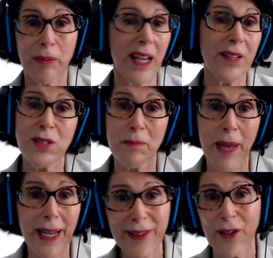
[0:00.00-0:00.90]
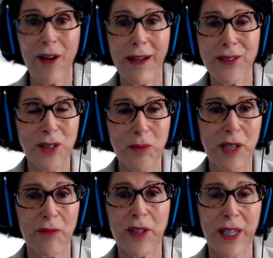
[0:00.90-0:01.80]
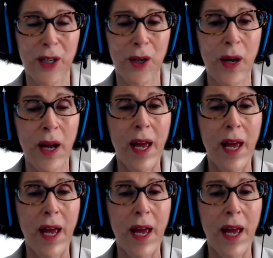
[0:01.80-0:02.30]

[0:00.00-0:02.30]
but I used to make their costumes every year.